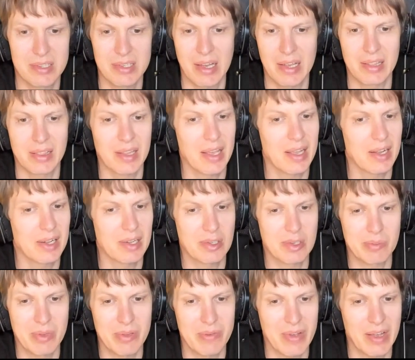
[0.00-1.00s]
is unlikely
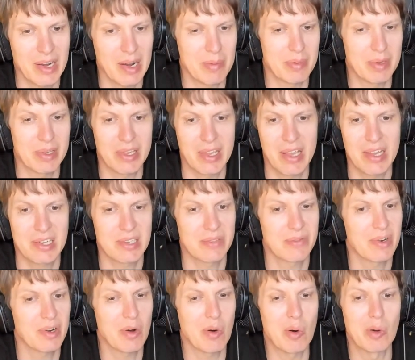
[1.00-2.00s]
to be that
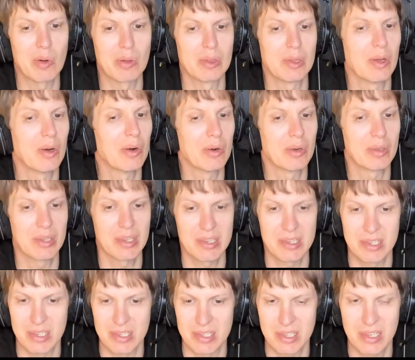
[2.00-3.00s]
application where all load
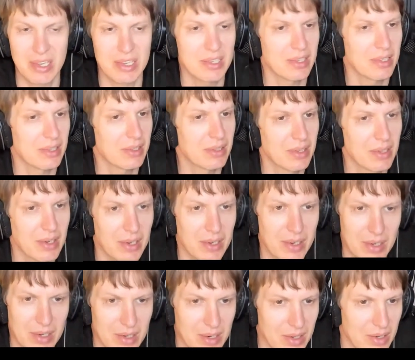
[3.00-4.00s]
is just hitting
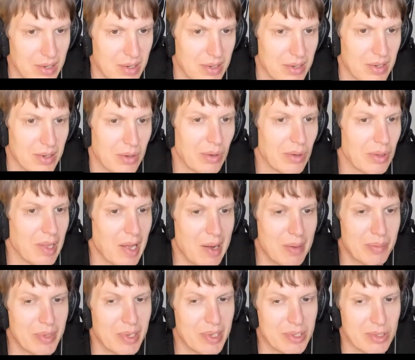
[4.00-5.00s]
uh, all
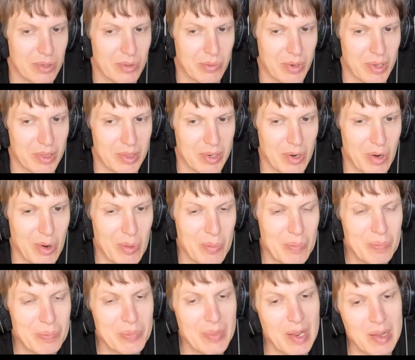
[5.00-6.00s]
updates on one row.
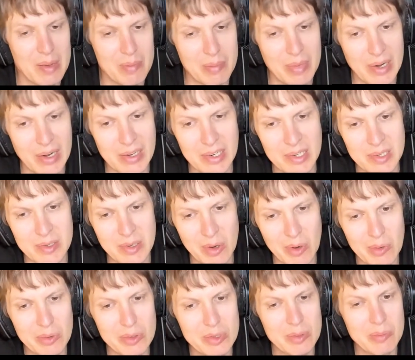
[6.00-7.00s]
But it is
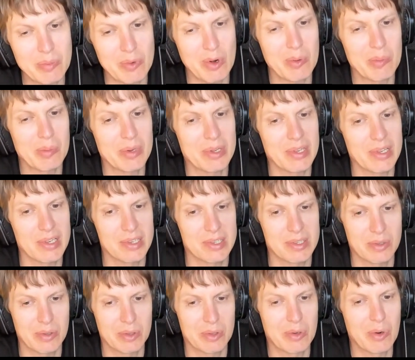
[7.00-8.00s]
also probably is
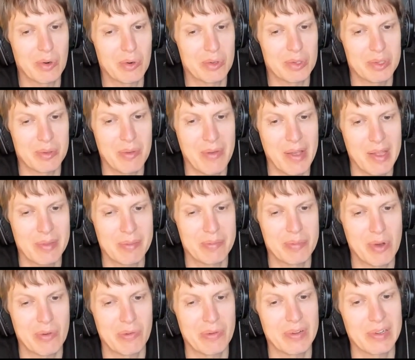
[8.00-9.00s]
not going to be that
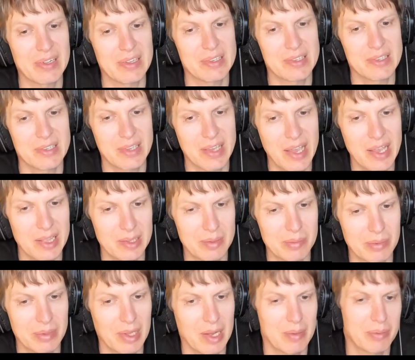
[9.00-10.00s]
perfectly
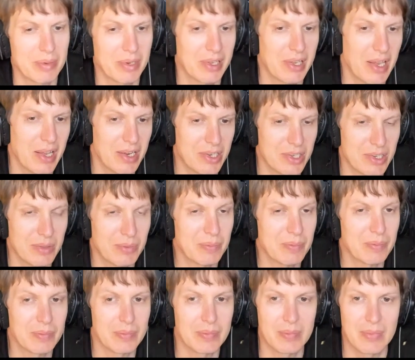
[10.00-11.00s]
scalable application,
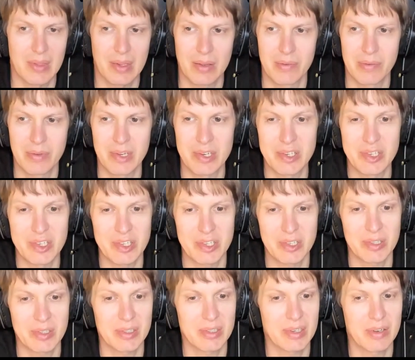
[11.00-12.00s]
which
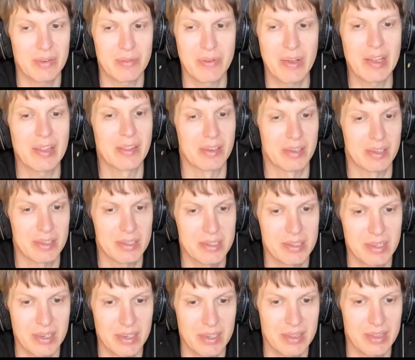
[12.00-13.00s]

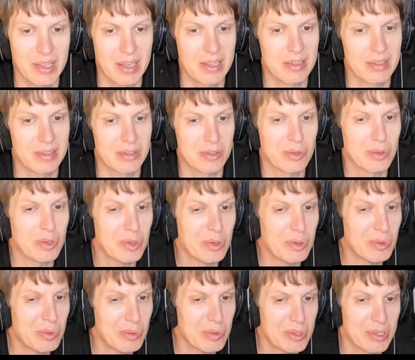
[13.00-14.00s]
vendors tend to
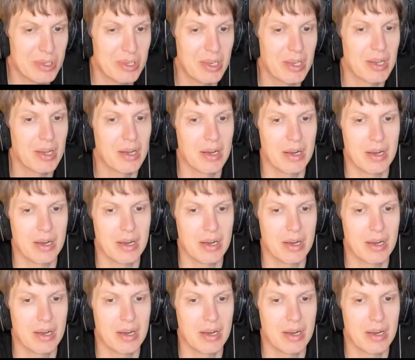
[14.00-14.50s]
use